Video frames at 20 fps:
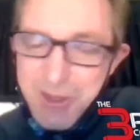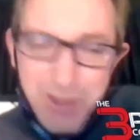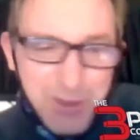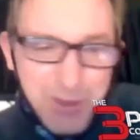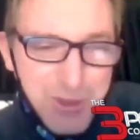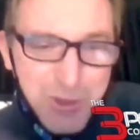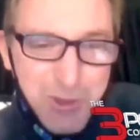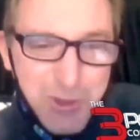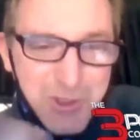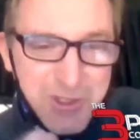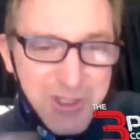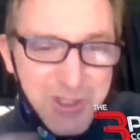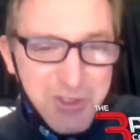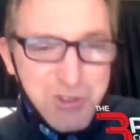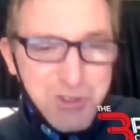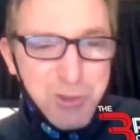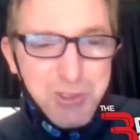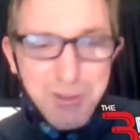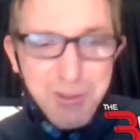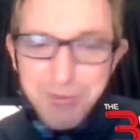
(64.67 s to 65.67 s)
And did you
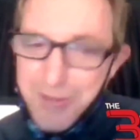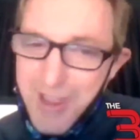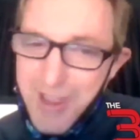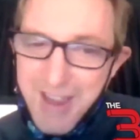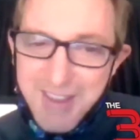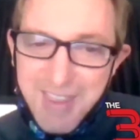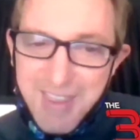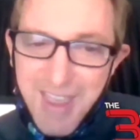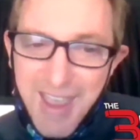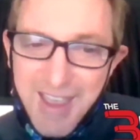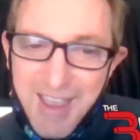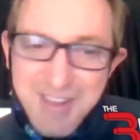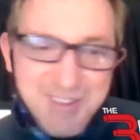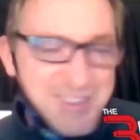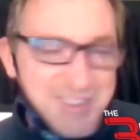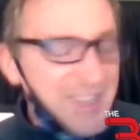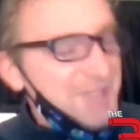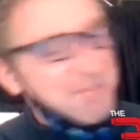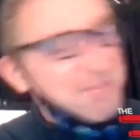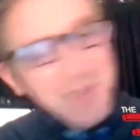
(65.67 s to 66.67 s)
did you deflect that
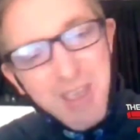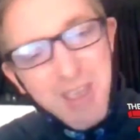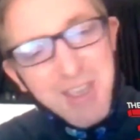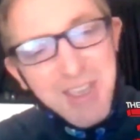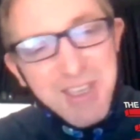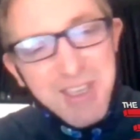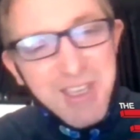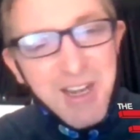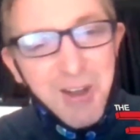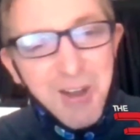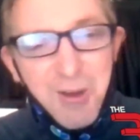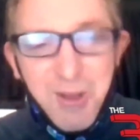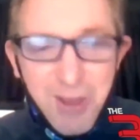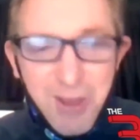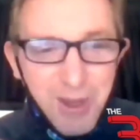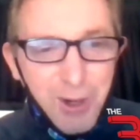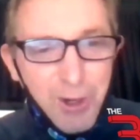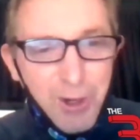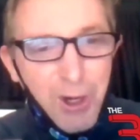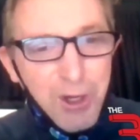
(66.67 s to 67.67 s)
and say, you know, uh,
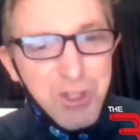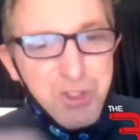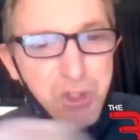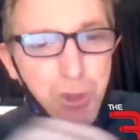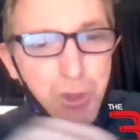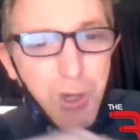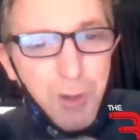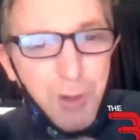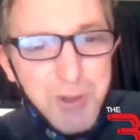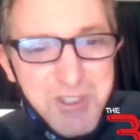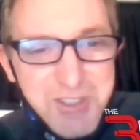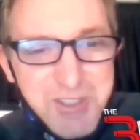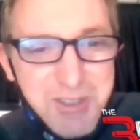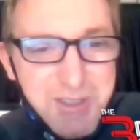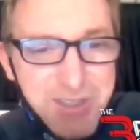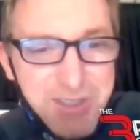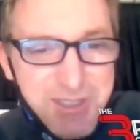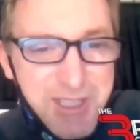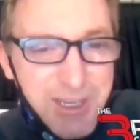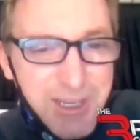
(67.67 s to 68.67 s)
or, or, did you
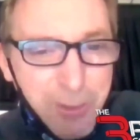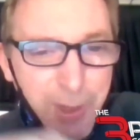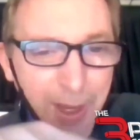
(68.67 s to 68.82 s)
always stick?